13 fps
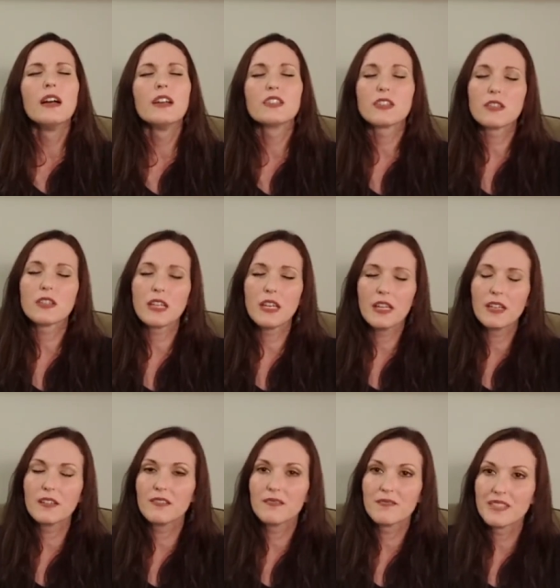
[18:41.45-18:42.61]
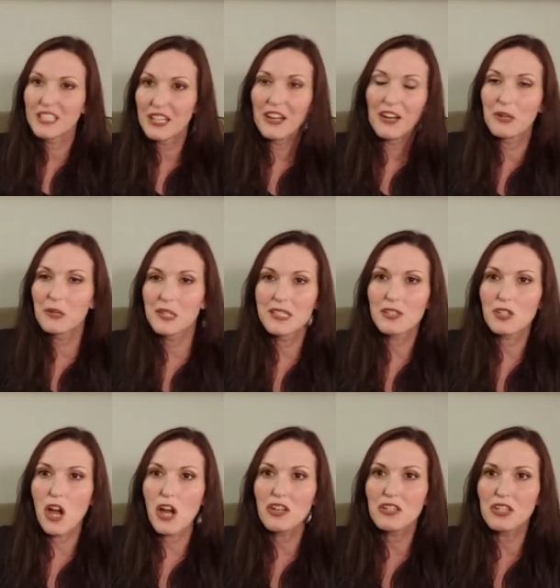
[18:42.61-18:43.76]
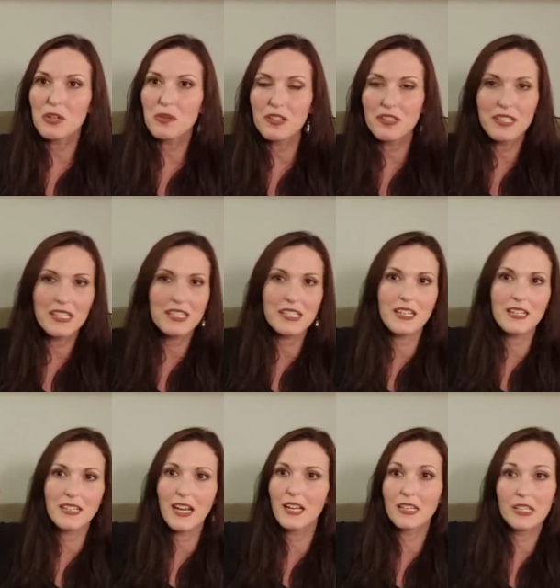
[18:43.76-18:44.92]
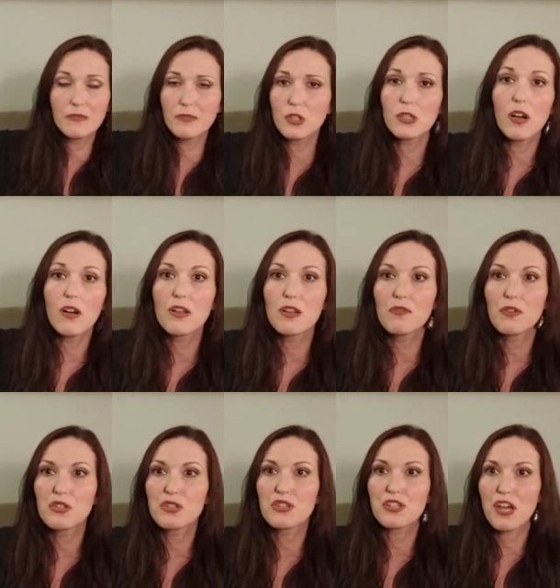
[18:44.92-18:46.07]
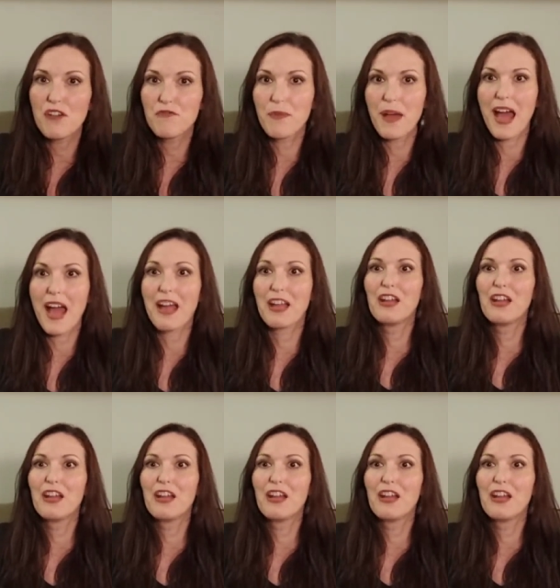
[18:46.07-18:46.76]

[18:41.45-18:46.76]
So the king, you know, is talking to her, and then he's like, Yeah, give her all of her stuff back.